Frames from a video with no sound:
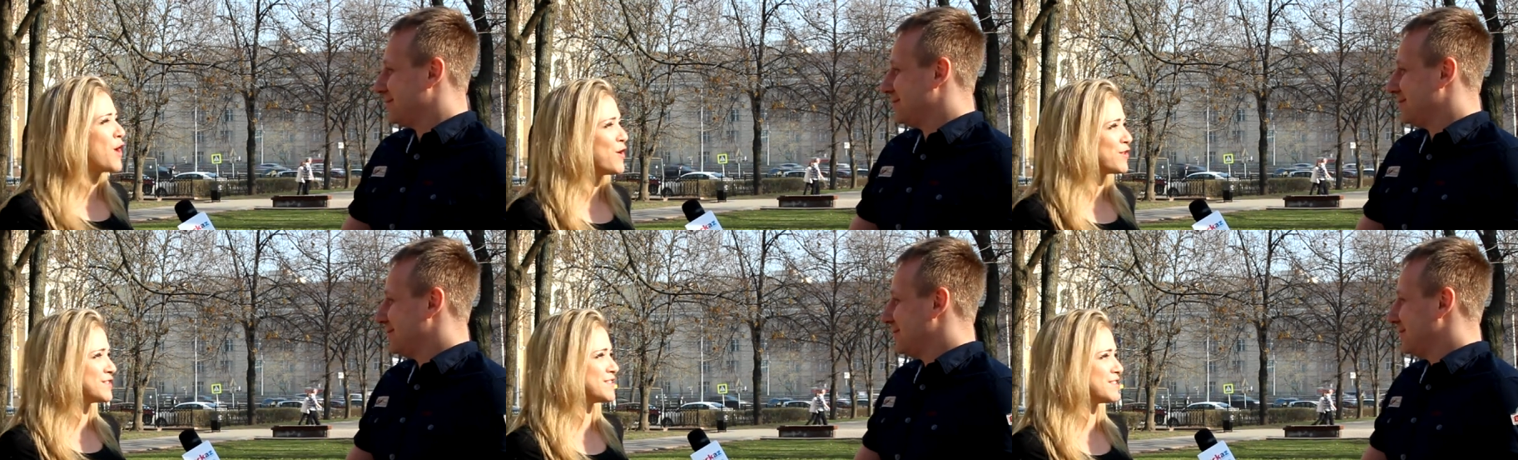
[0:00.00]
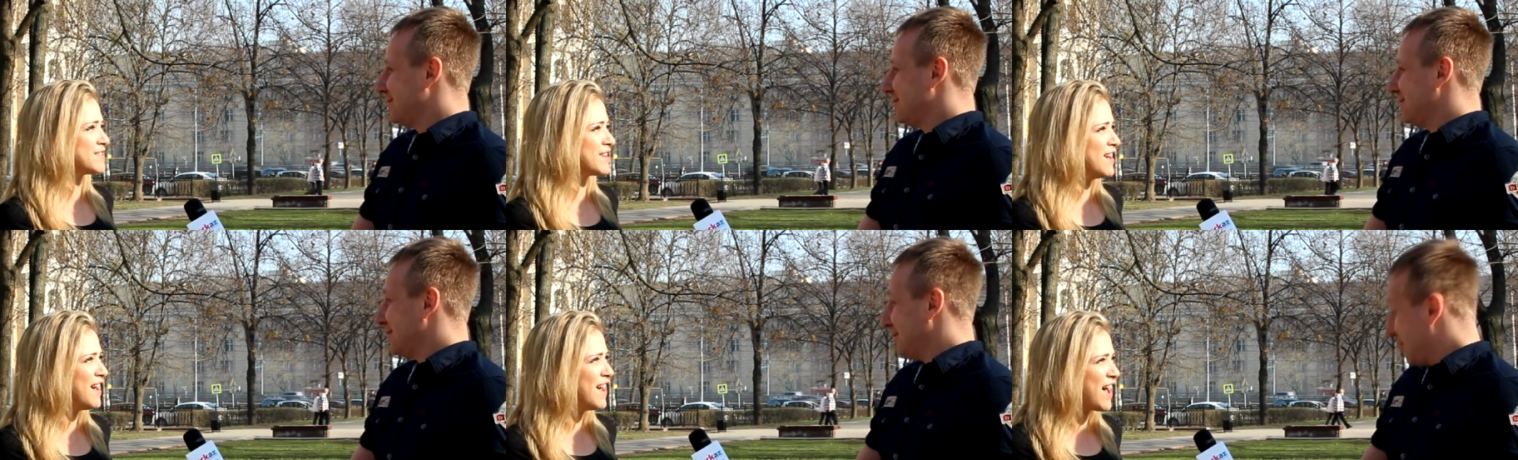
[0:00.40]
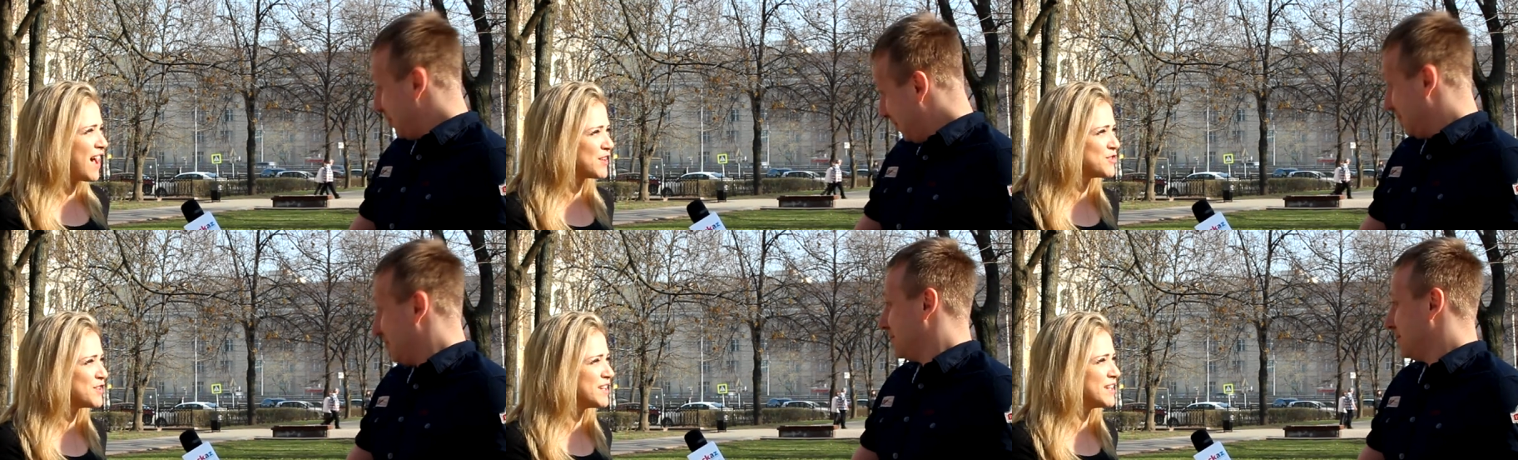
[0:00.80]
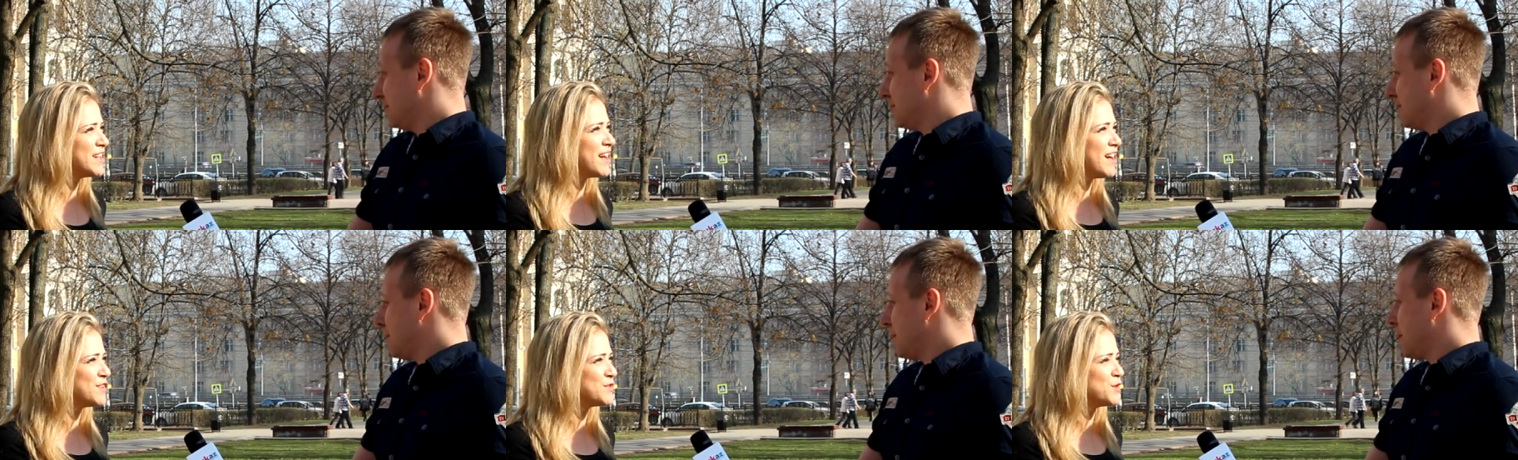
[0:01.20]
Speaker 1: songs.
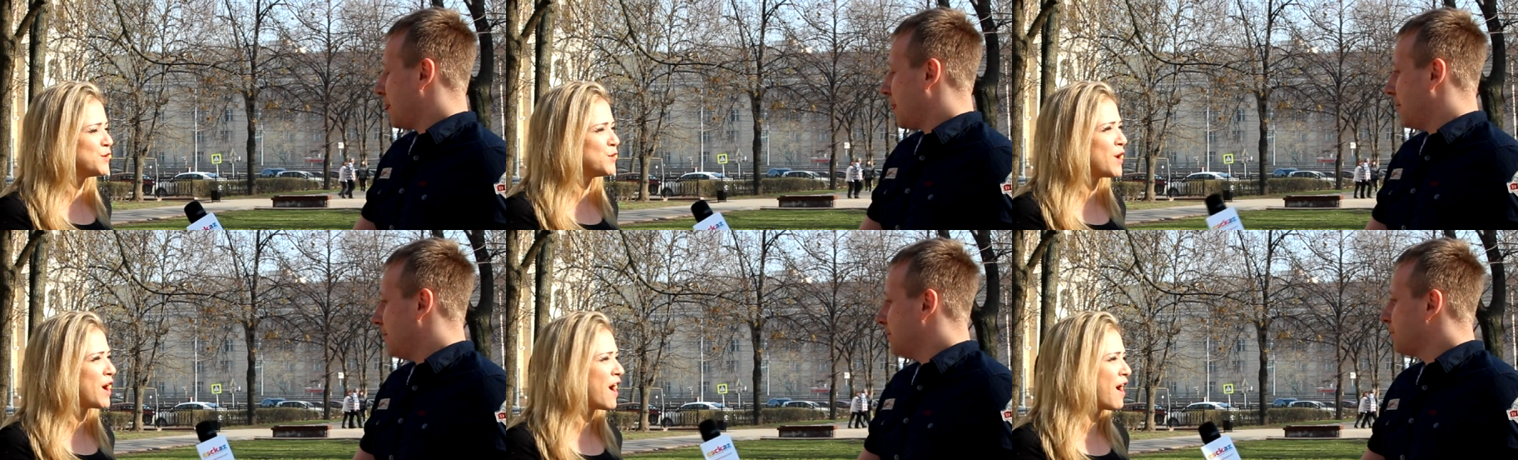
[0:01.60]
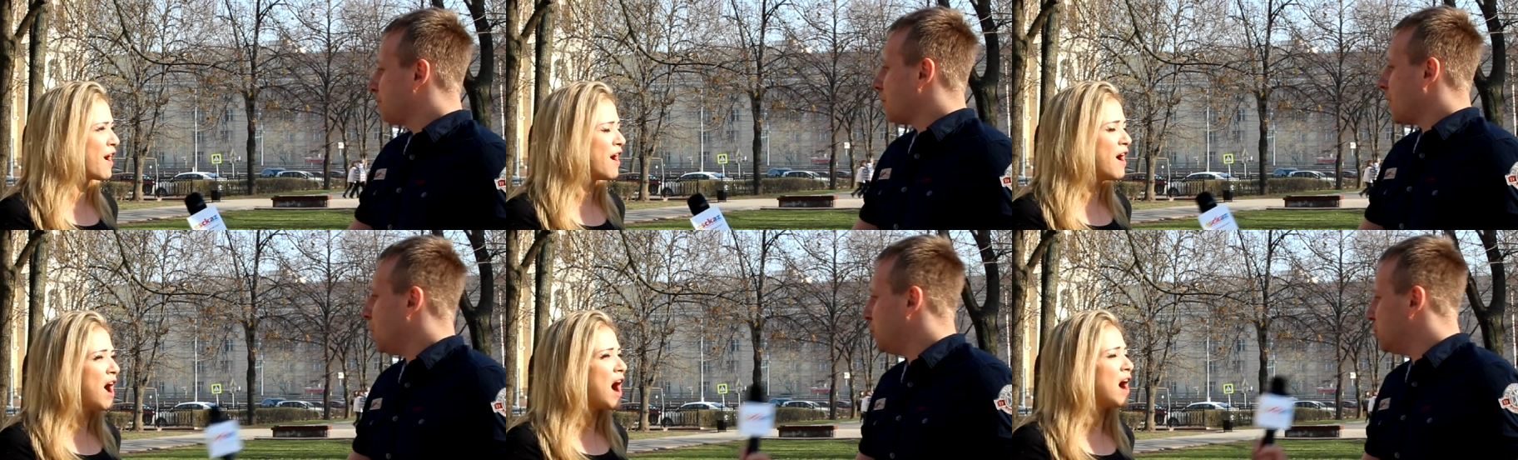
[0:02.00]
Actually, I'll do uh,